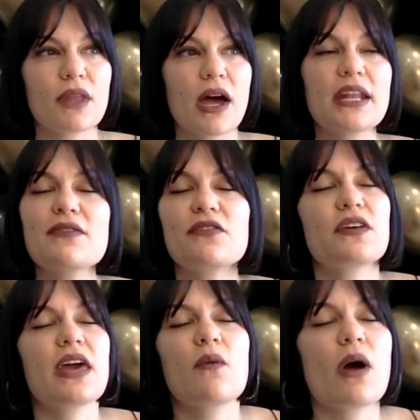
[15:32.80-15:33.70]
I never
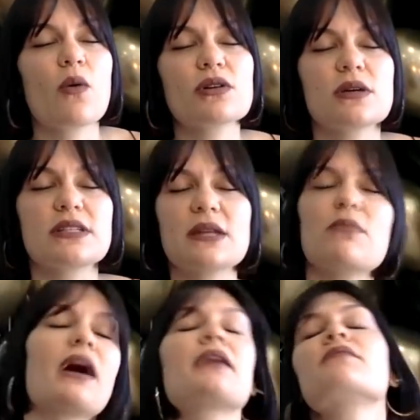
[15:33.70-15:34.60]
forget where I was. I was in
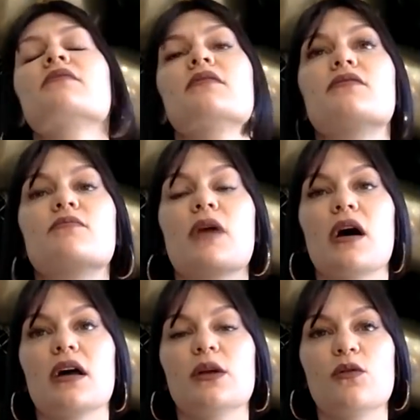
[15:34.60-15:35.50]
my
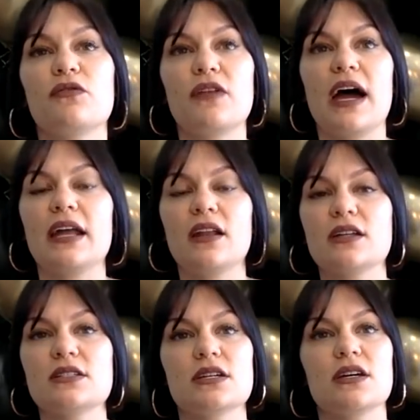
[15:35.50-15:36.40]
little flat in
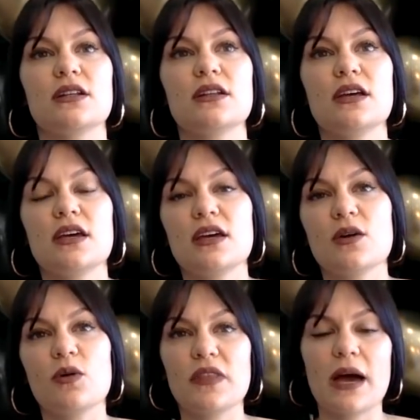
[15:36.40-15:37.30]
London
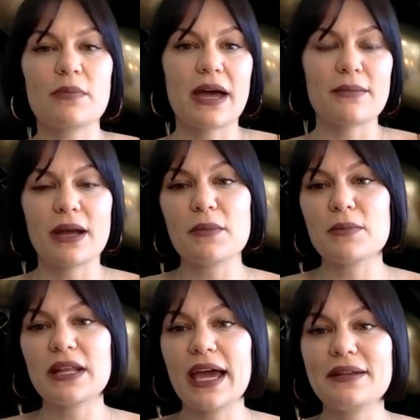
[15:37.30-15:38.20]
when the album came out. I remember
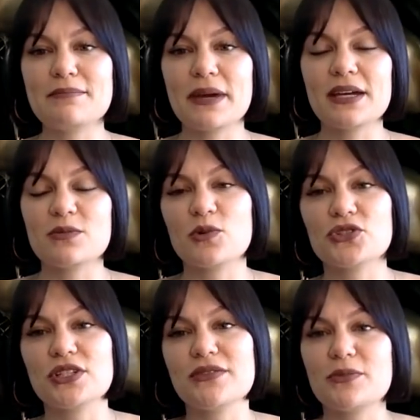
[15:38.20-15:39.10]
laying in bed and
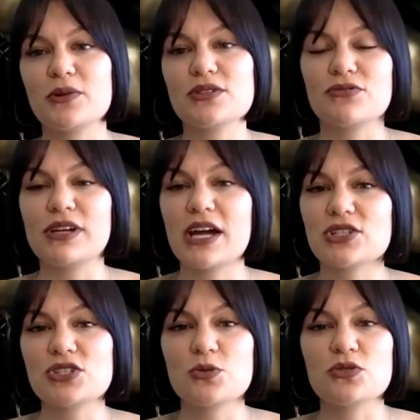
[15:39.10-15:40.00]
watching everyone's
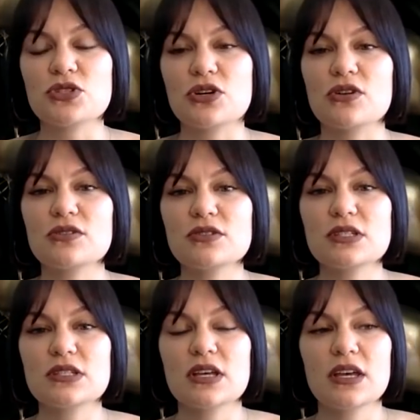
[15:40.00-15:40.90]
reaction to all the
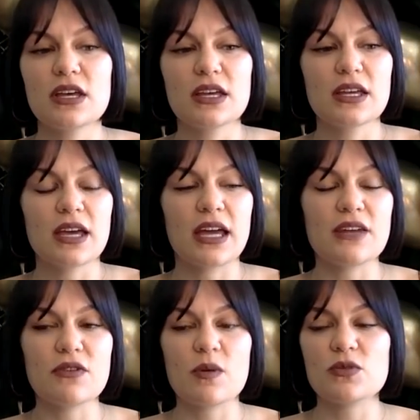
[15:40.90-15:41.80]
songs. And
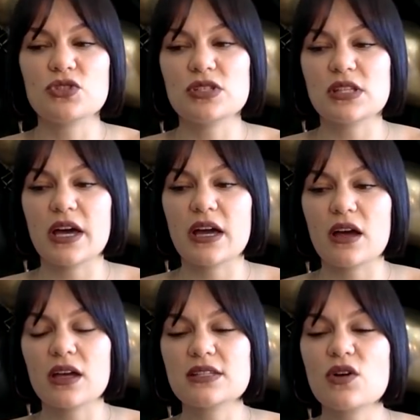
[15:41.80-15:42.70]
everyone was just like,
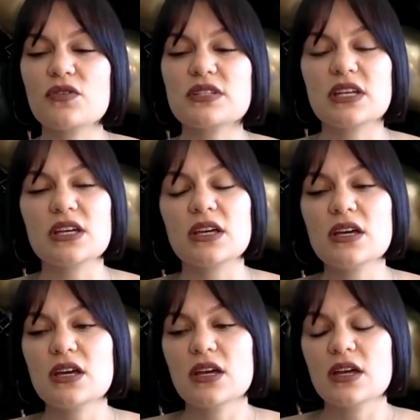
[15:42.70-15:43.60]
because obviously